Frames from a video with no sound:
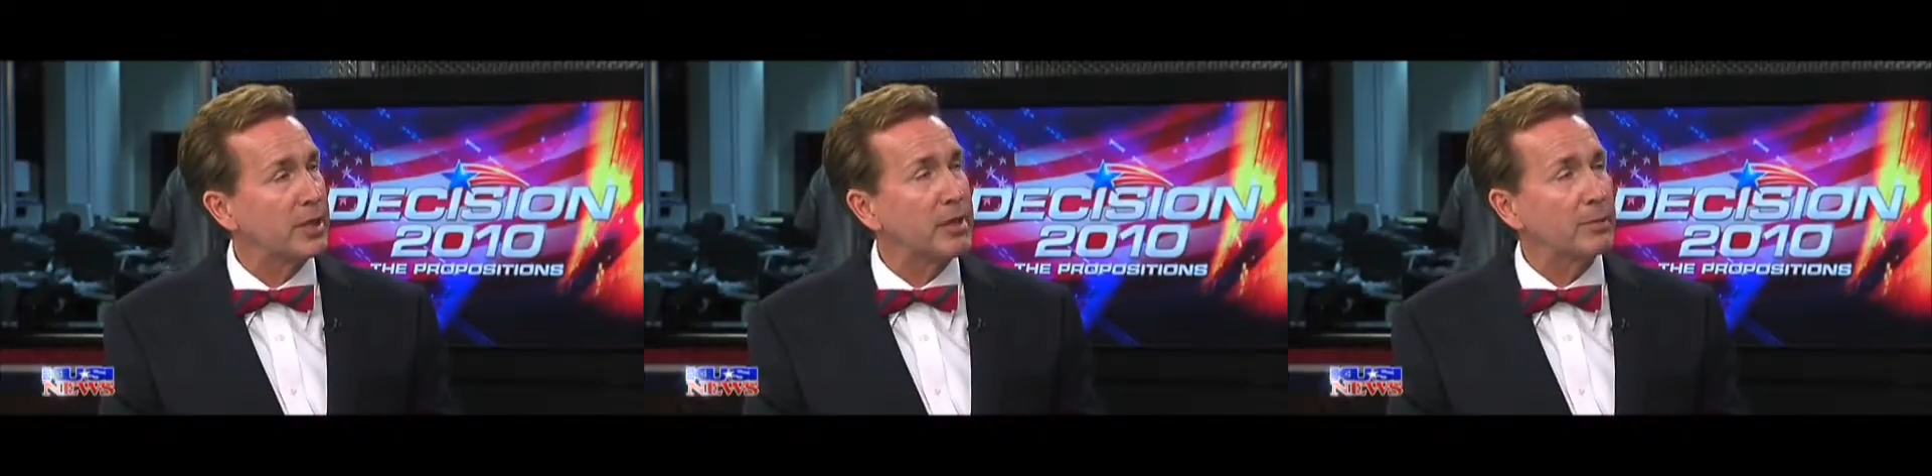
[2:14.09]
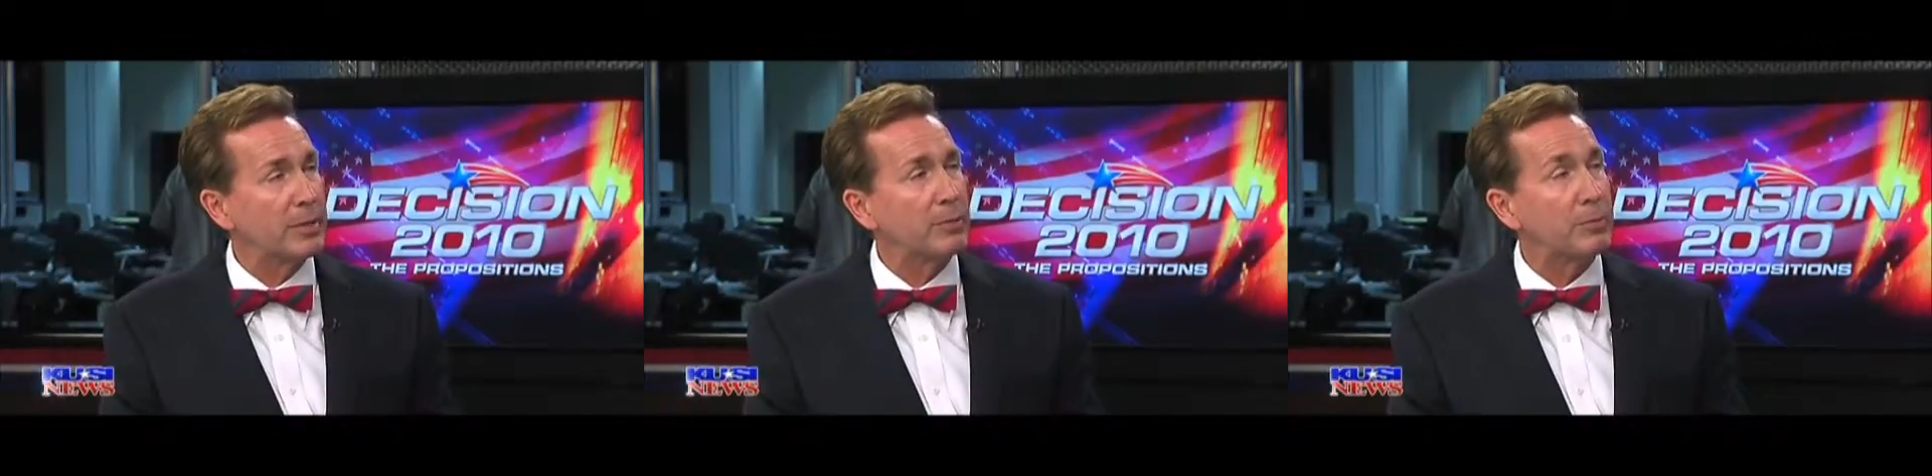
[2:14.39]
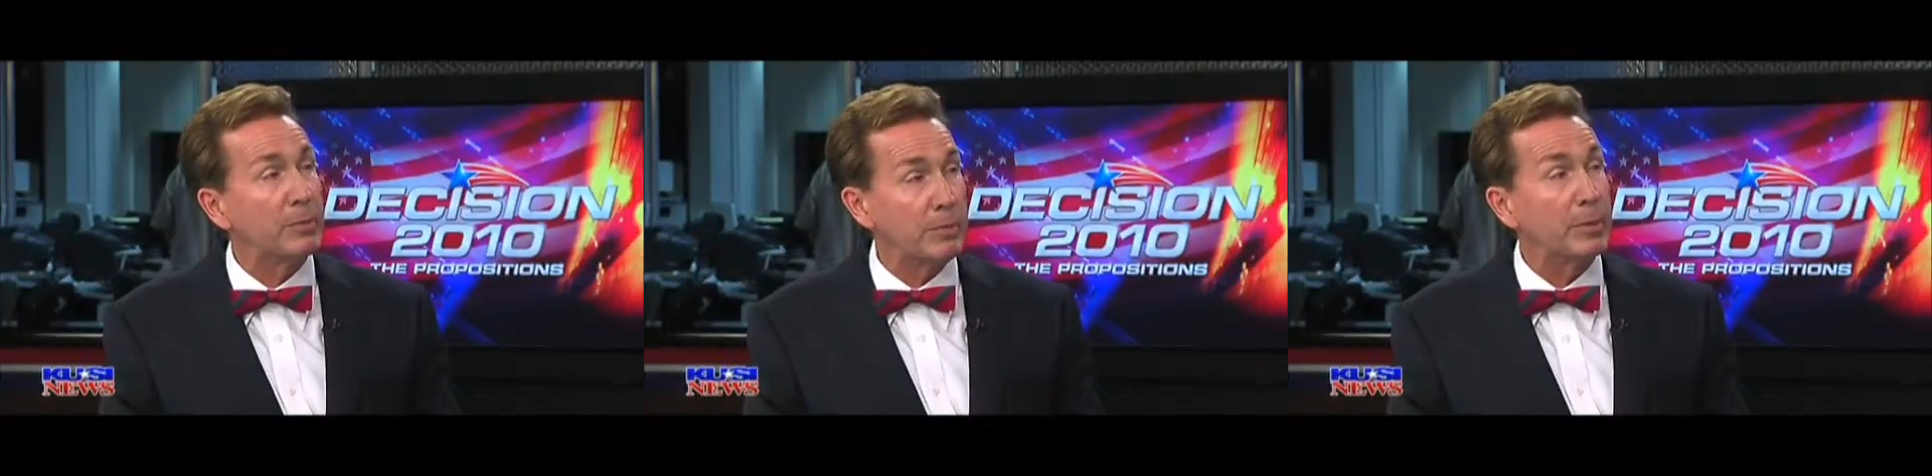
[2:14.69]
I think
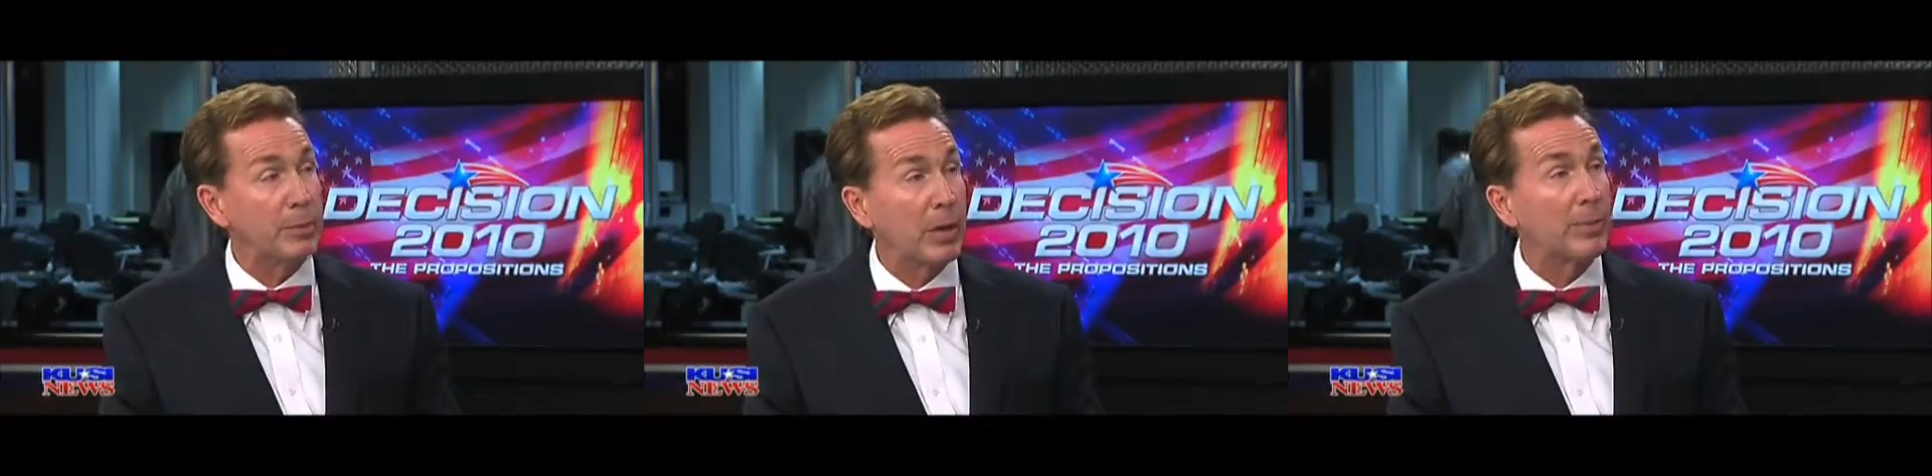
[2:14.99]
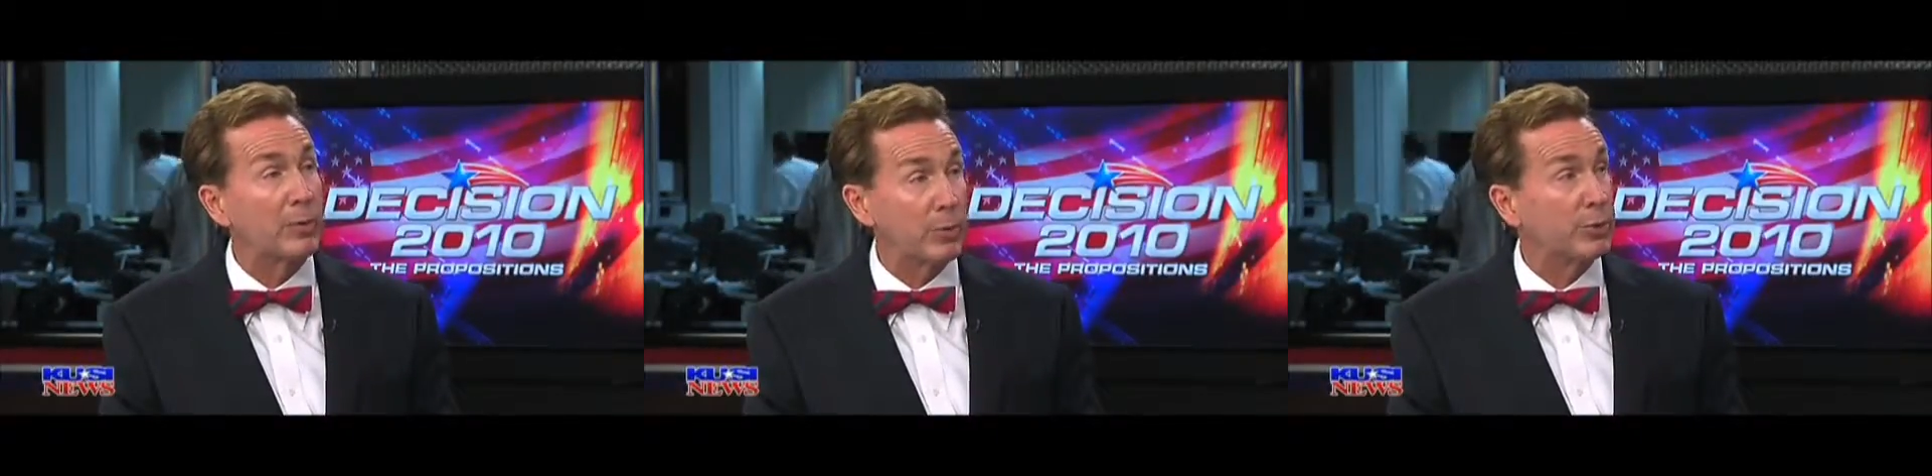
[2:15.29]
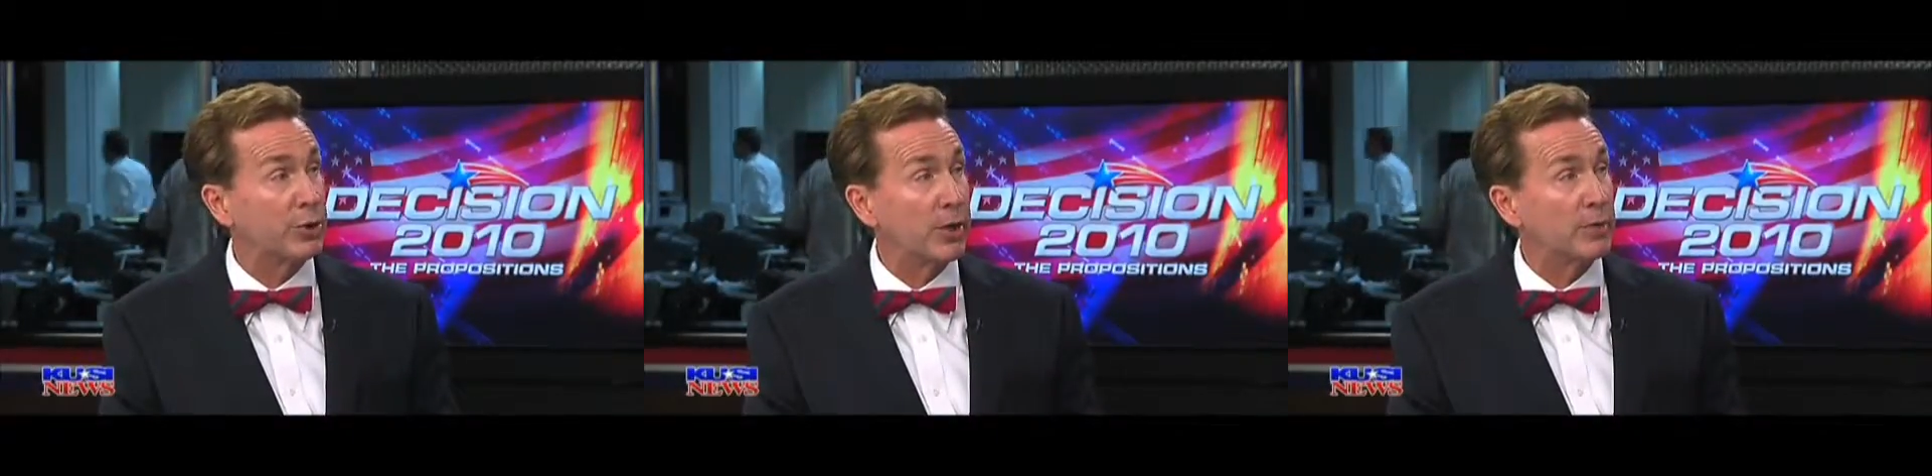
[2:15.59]
people are probably going to
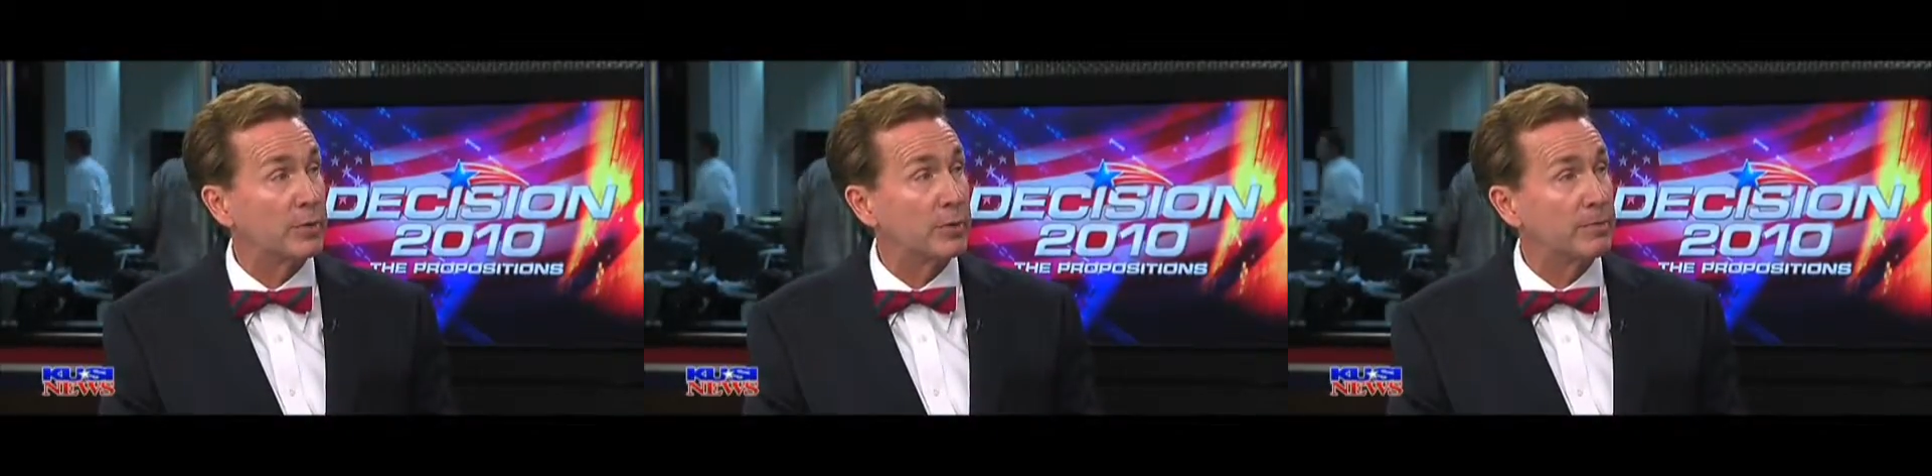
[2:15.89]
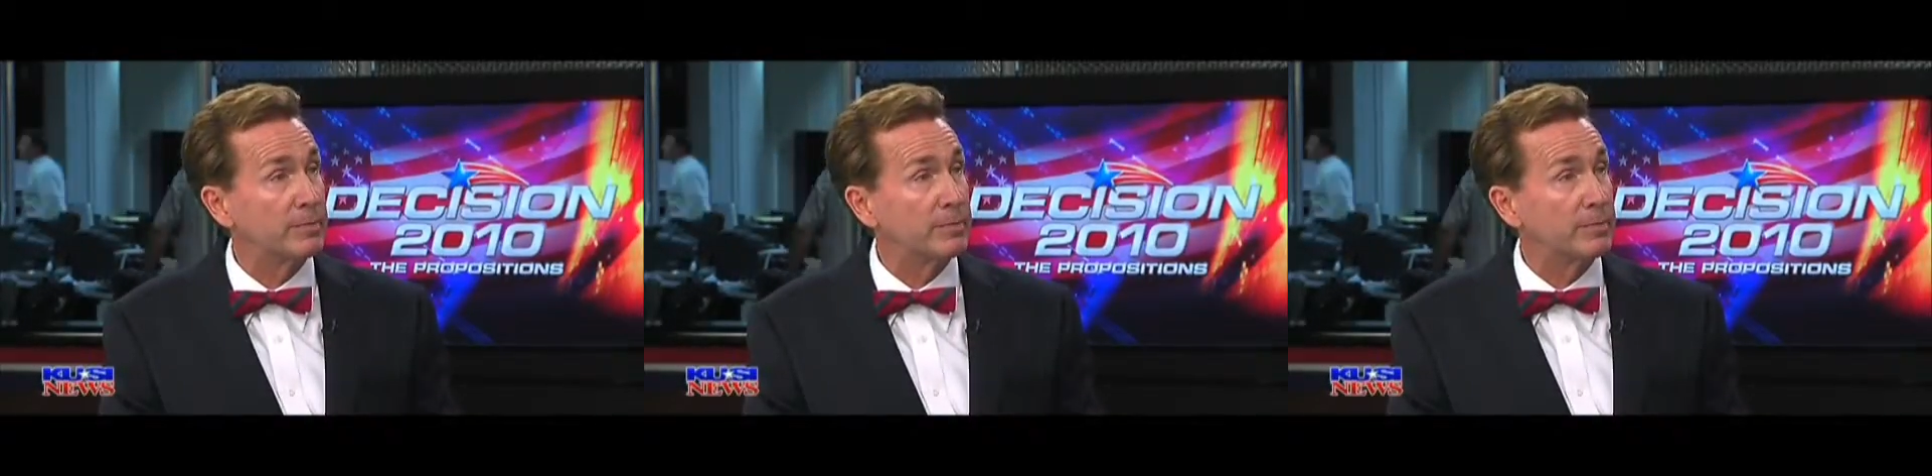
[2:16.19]
reject this one.